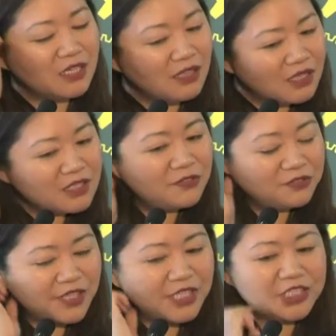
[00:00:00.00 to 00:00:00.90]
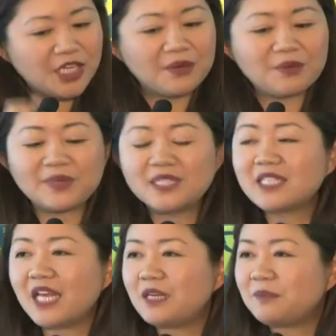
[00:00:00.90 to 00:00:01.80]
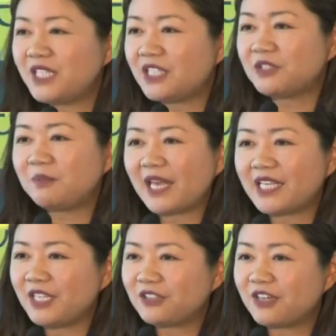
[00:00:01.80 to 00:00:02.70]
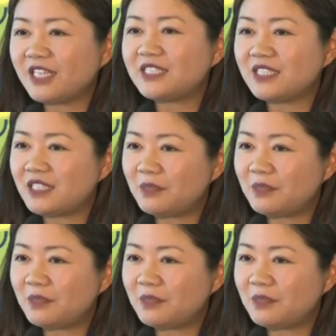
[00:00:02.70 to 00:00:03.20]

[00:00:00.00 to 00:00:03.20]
a lot of inflationary risk and a potential banking crisis,